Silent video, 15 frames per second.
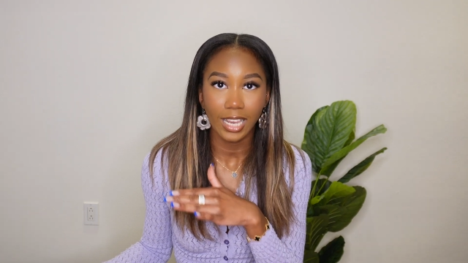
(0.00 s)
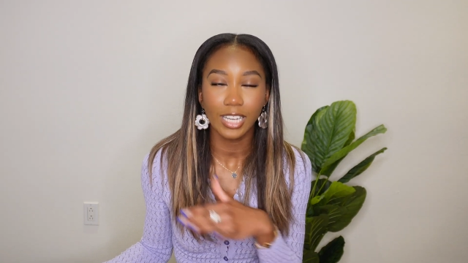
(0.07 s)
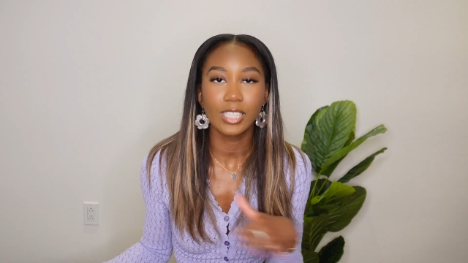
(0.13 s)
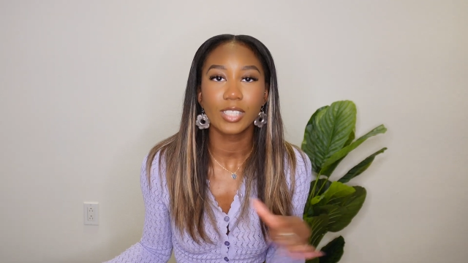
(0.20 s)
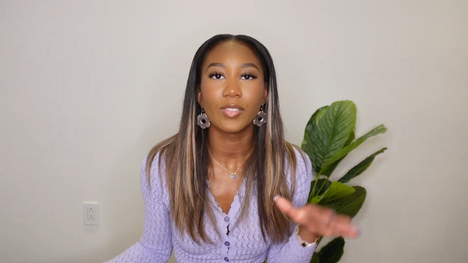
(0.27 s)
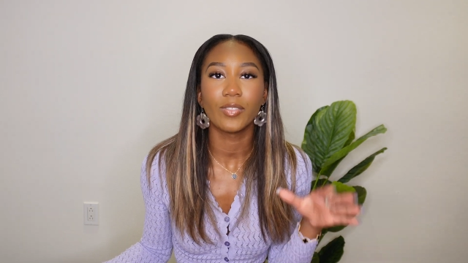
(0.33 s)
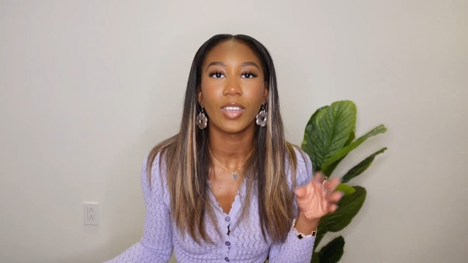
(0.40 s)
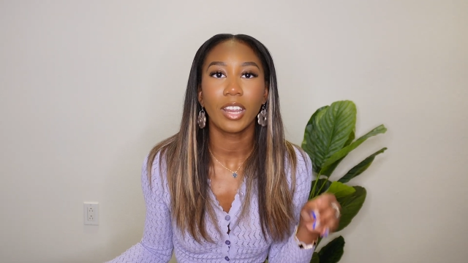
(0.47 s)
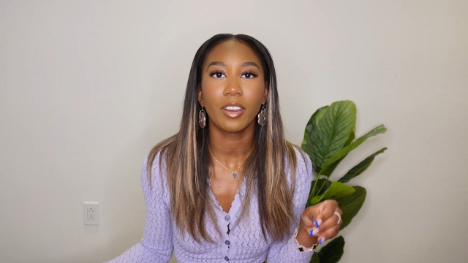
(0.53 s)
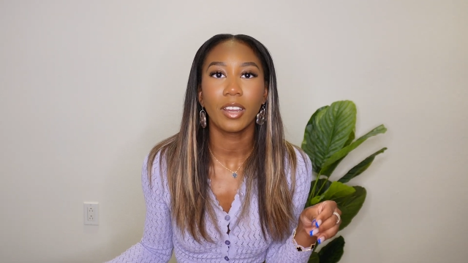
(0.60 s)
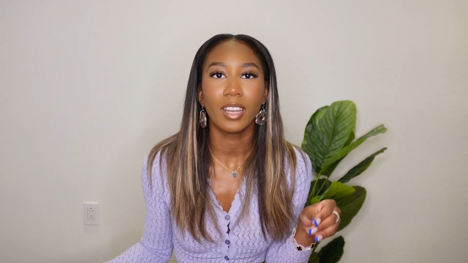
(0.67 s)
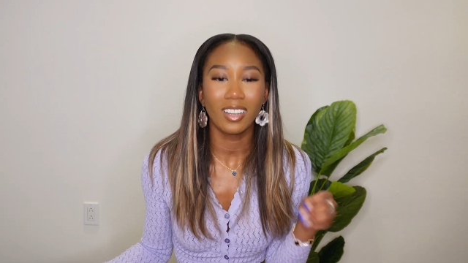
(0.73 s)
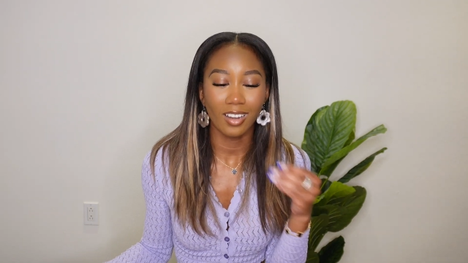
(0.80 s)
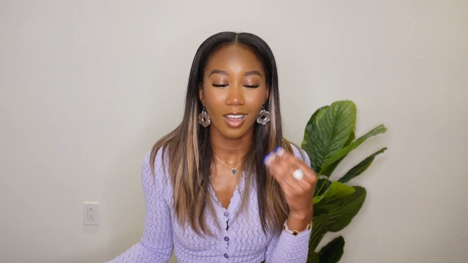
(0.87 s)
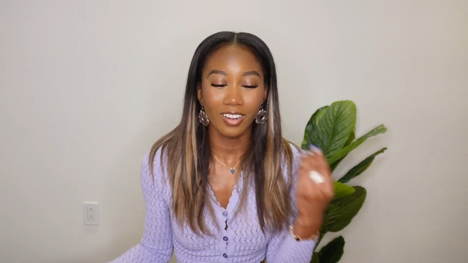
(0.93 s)
and it's
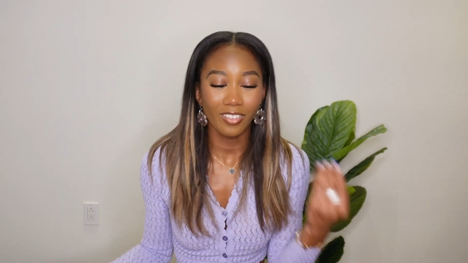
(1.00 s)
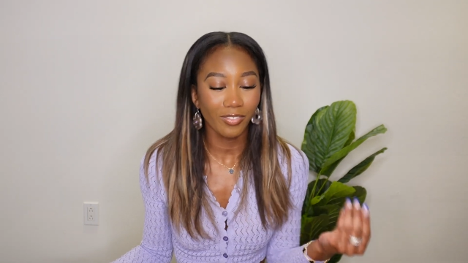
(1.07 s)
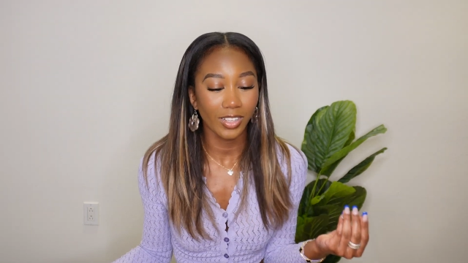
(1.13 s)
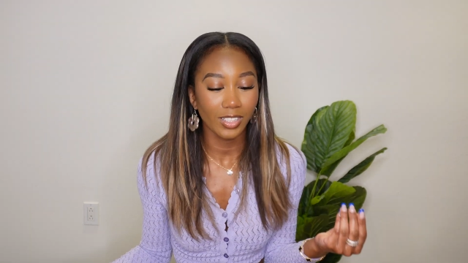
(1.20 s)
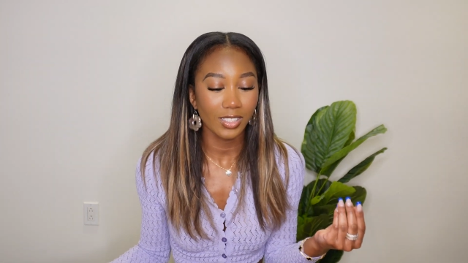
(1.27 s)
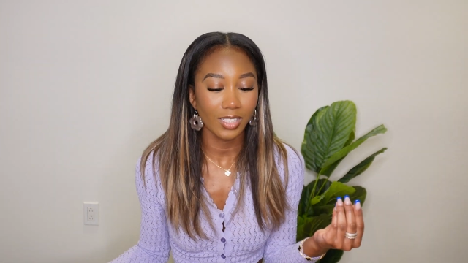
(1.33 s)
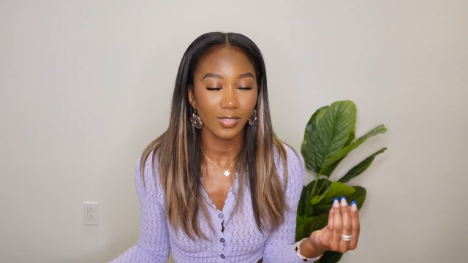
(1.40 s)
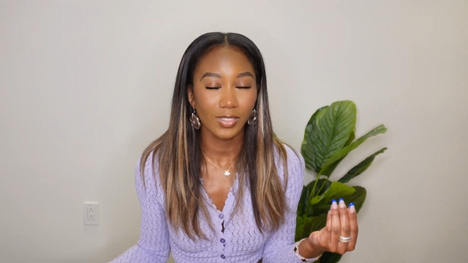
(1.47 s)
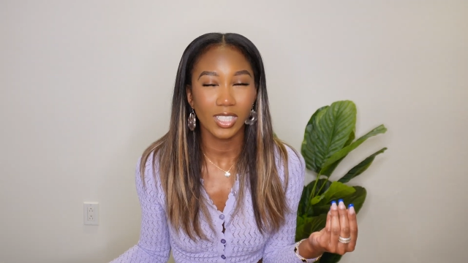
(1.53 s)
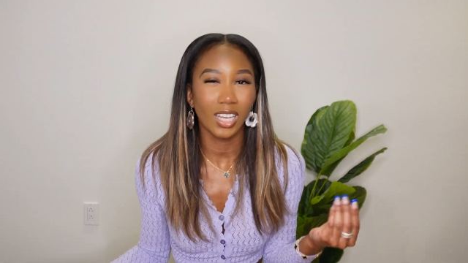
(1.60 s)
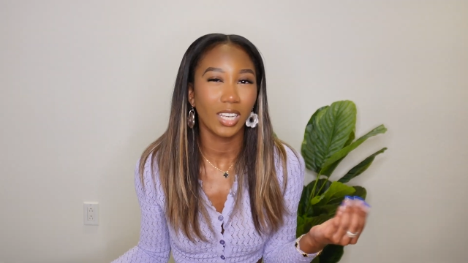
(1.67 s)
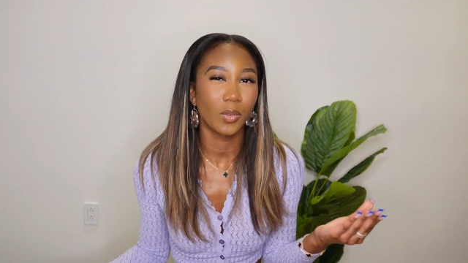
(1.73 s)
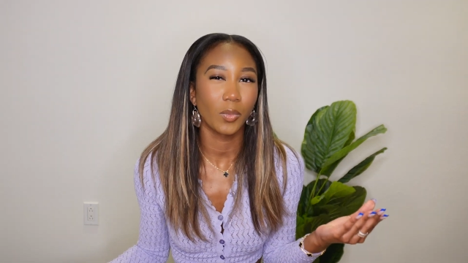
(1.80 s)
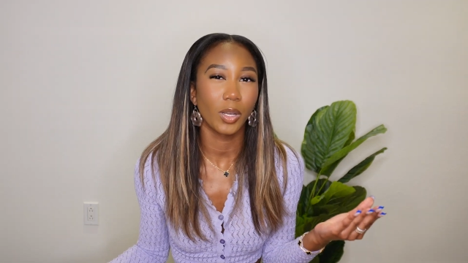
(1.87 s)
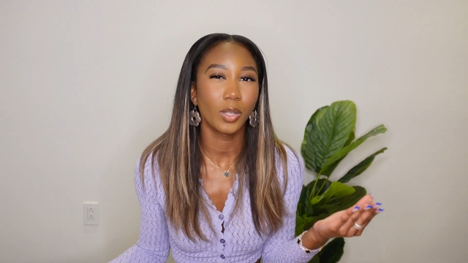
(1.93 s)
very non-offensive to
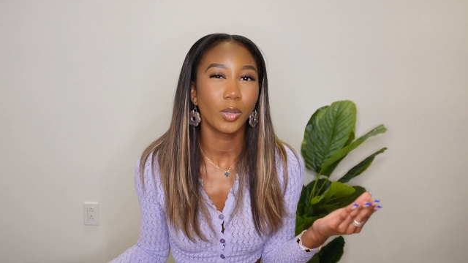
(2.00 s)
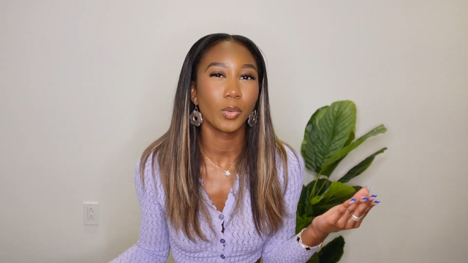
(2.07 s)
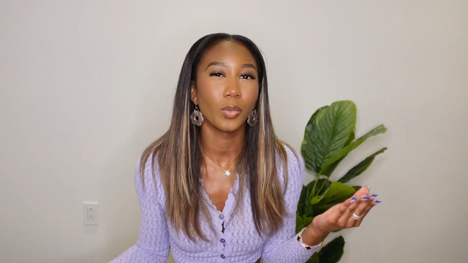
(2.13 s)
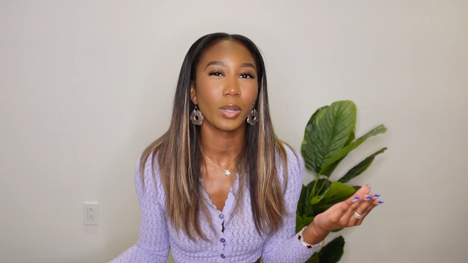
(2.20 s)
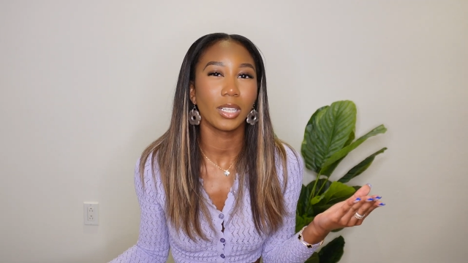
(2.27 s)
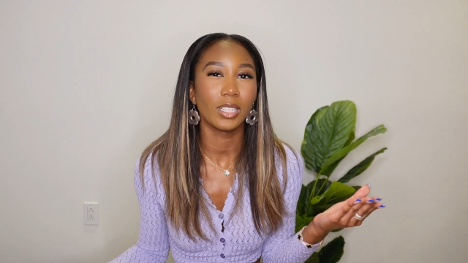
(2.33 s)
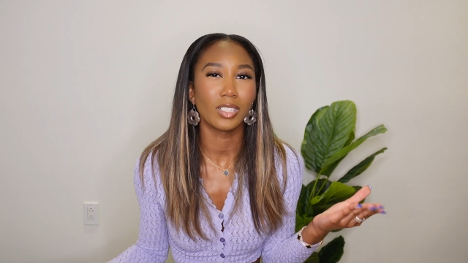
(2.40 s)
anyone who really